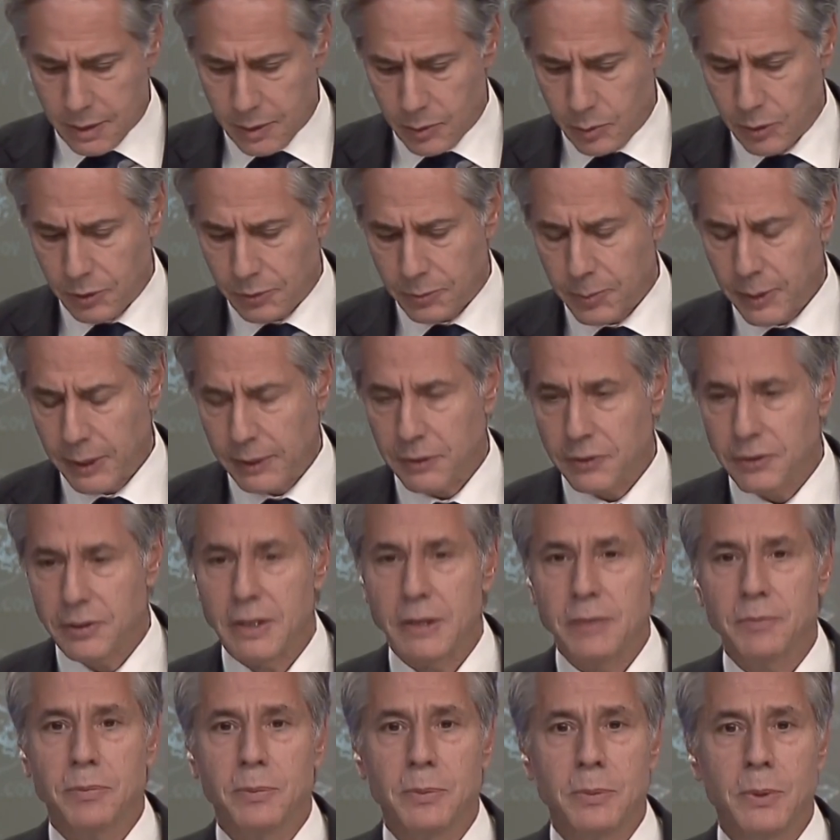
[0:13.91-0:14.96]
We expect a
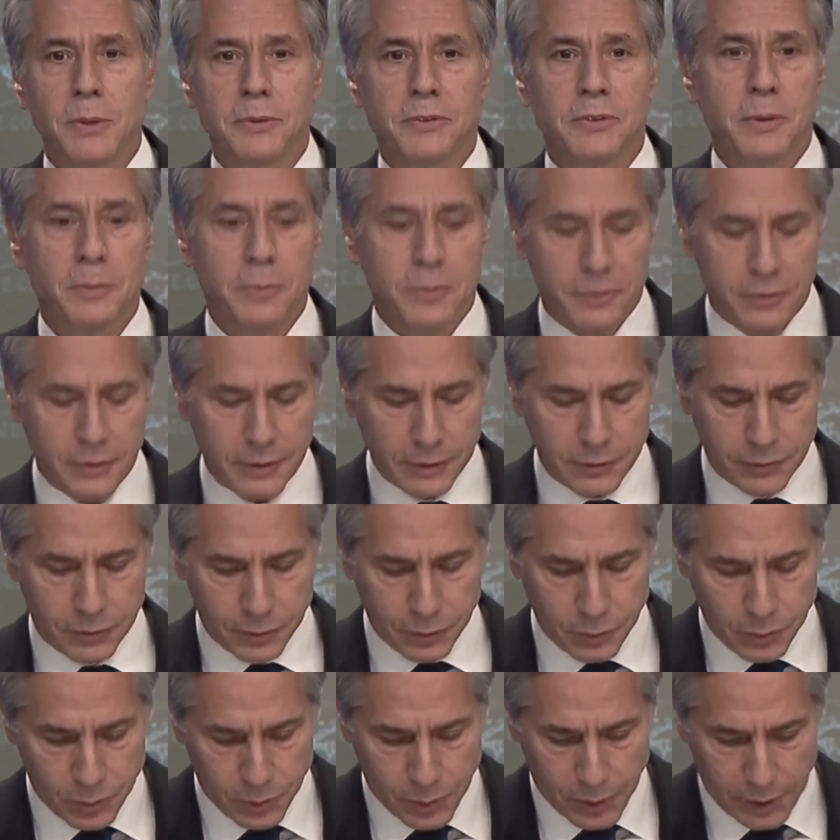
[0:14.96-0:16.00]
team from the U.S. Embassy
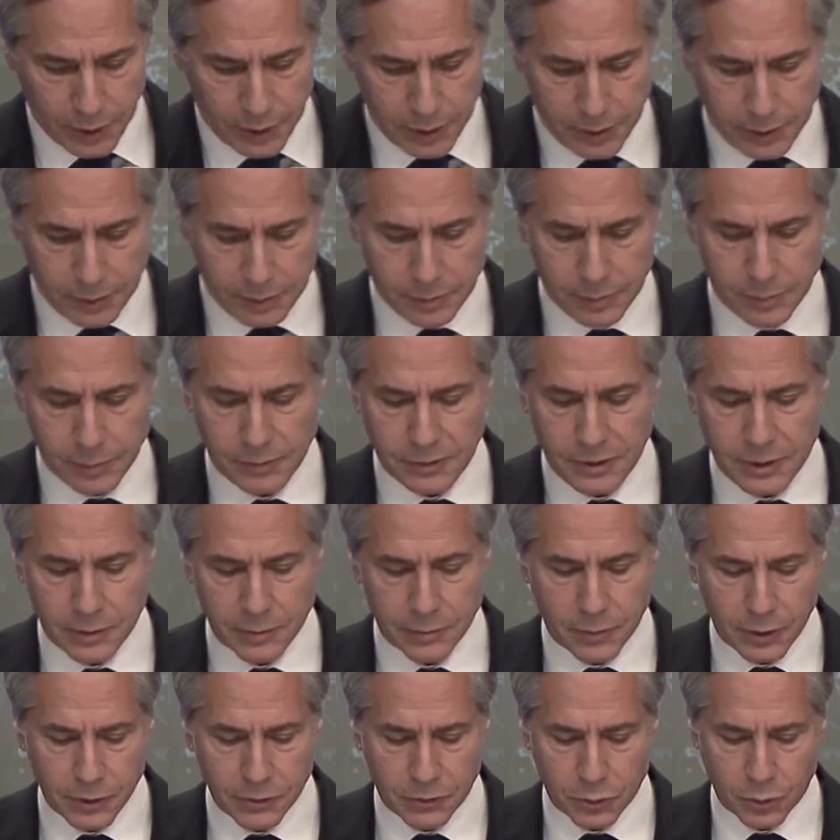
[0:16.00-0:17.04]
to see them
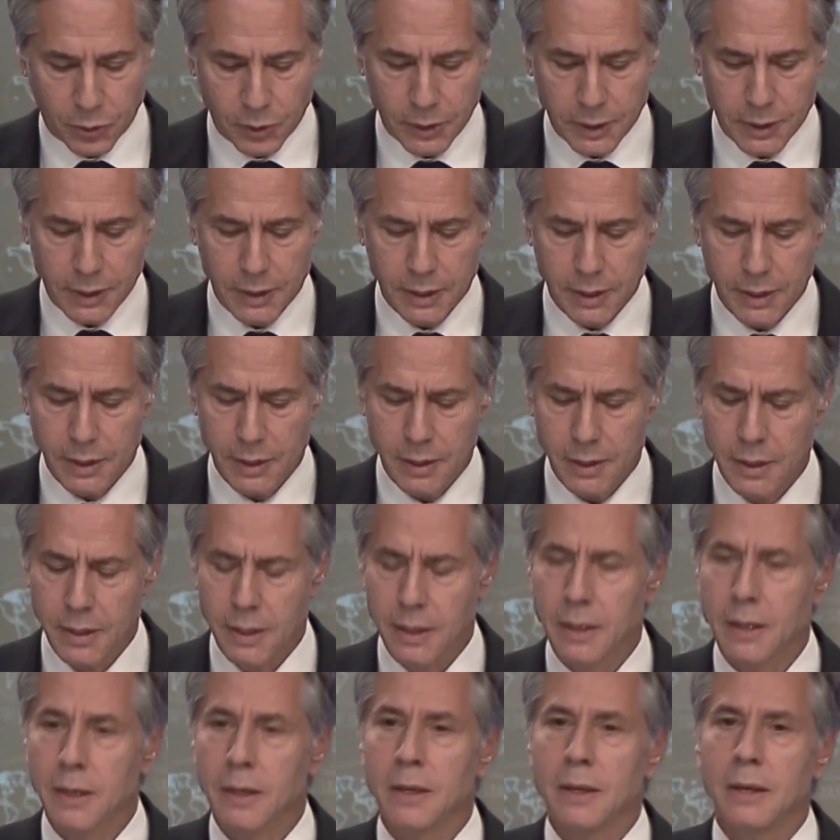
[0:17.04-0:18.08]
very shortly.
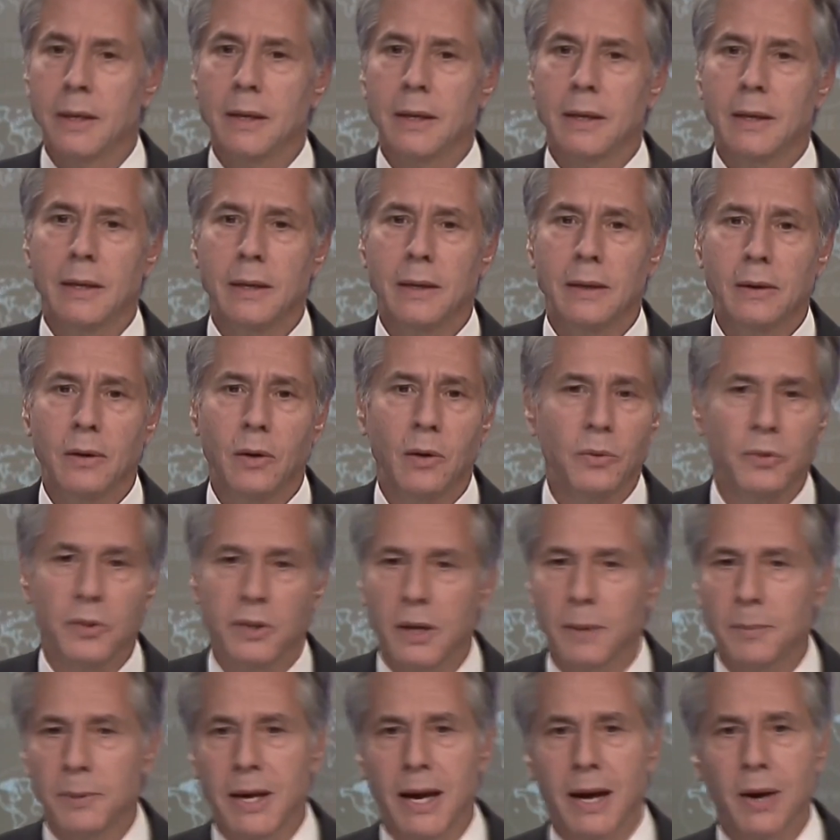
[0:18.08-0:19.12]
Over the
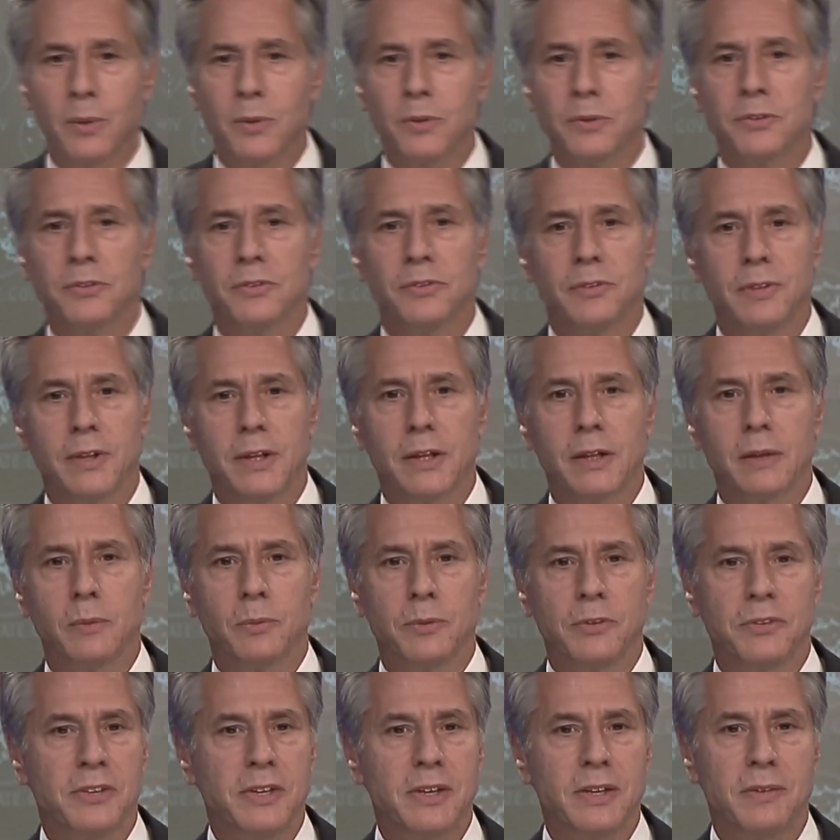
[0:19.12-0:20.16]
coming hours, they'll
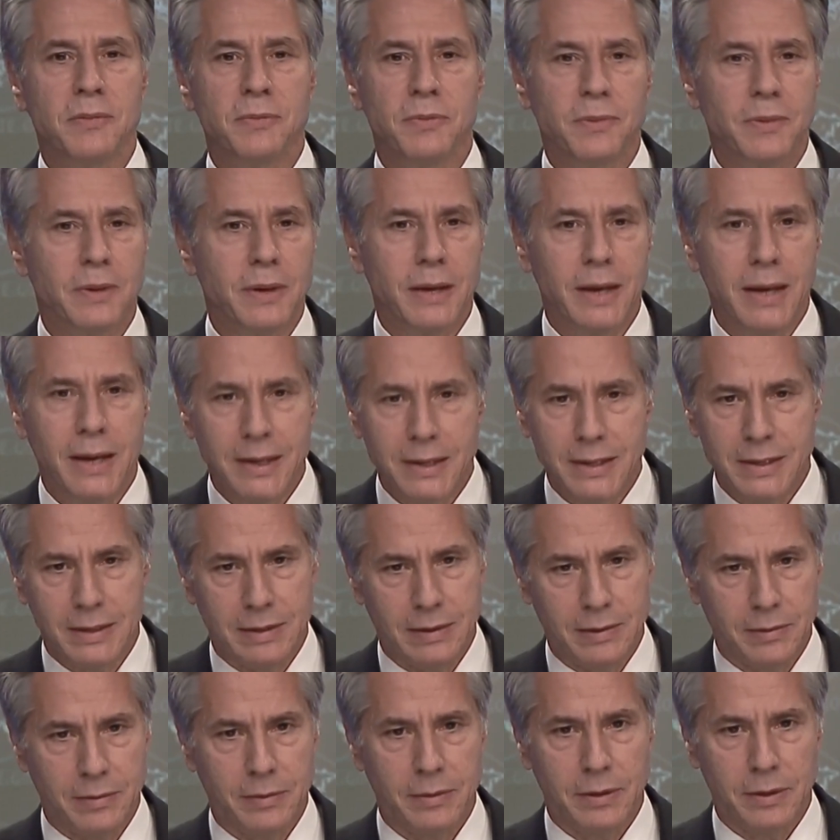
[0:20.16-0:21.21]
receive any
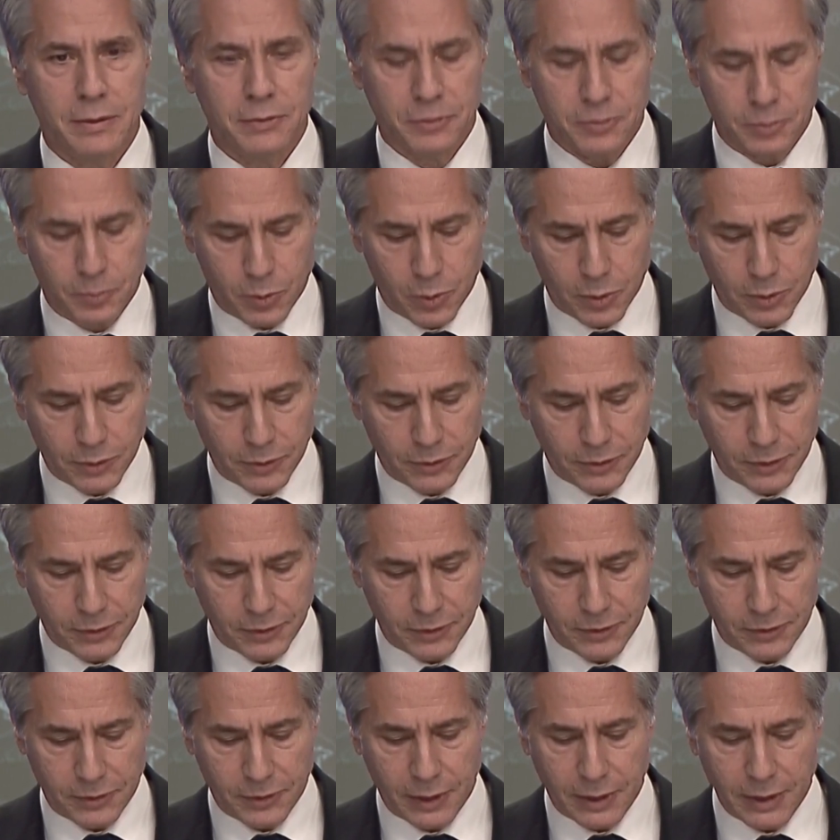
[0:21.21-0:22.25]
support and
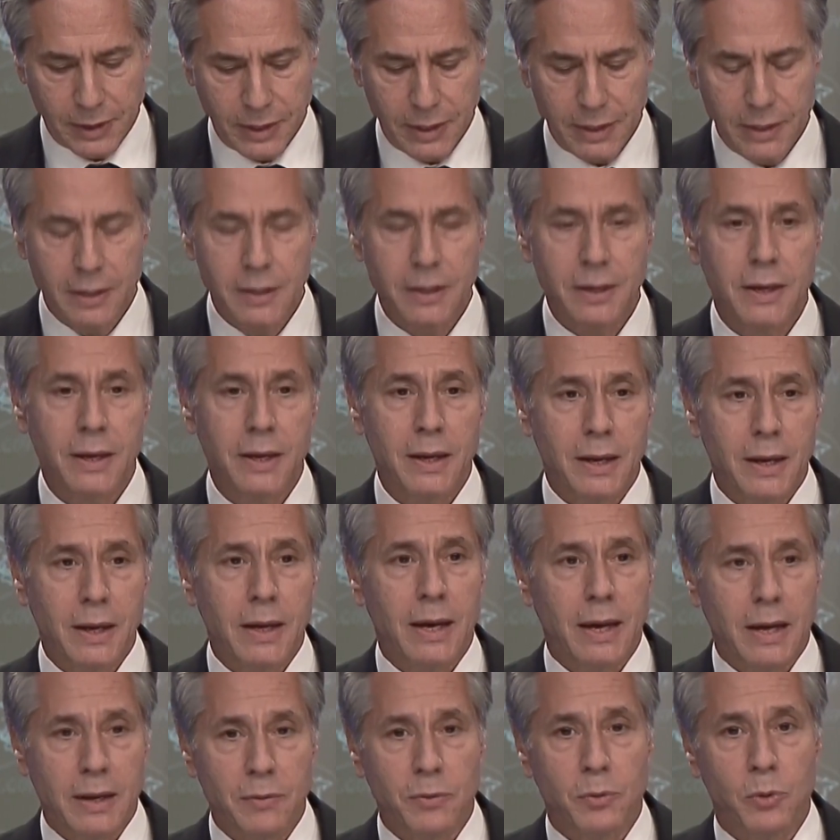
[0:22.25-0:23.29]
assistance they need.
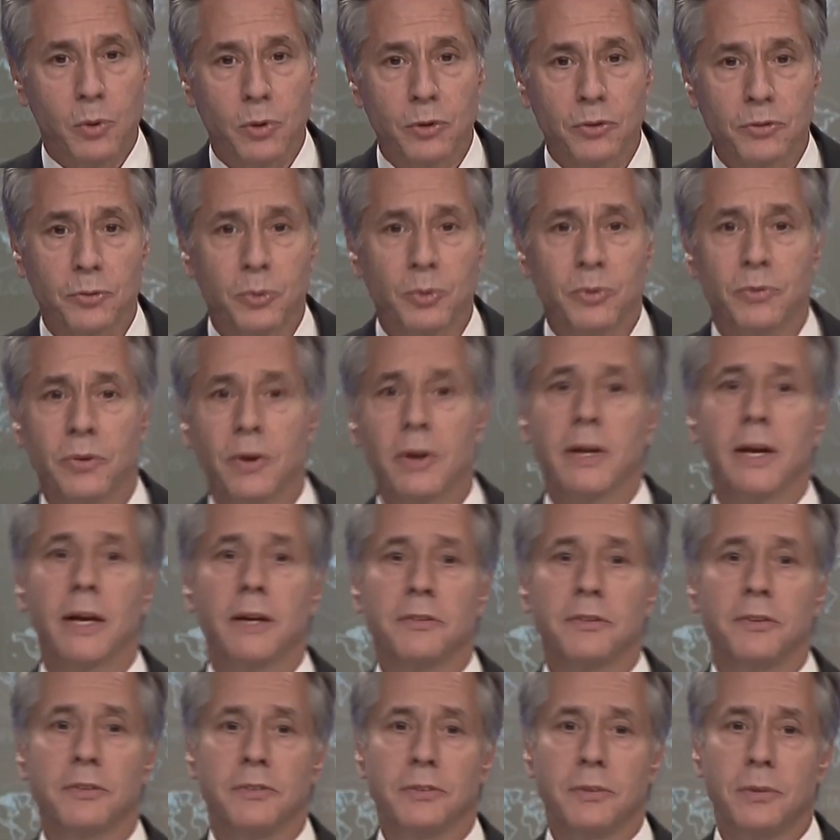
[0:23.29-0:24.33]
And of course, we're very
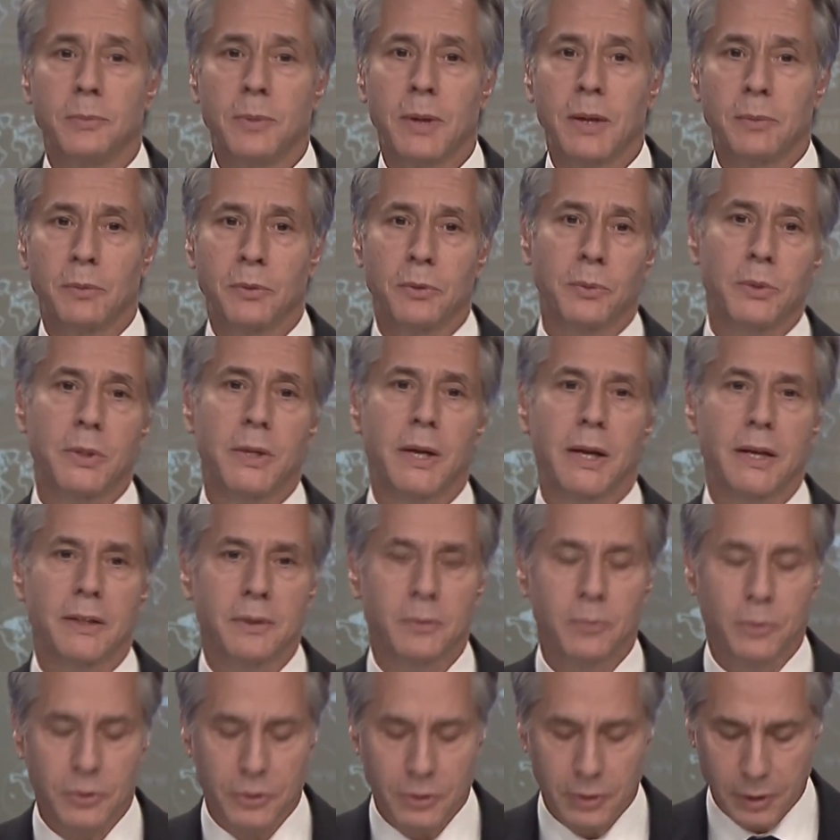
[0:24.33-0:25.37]
anxious to be able to reunite
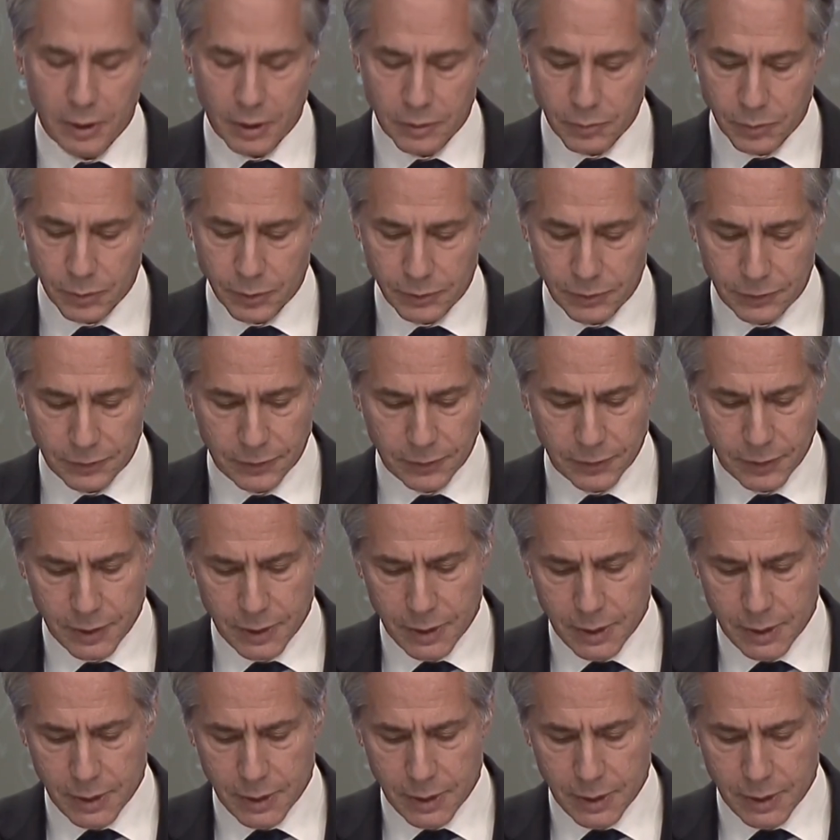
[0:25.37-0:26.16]
them with their loved ones.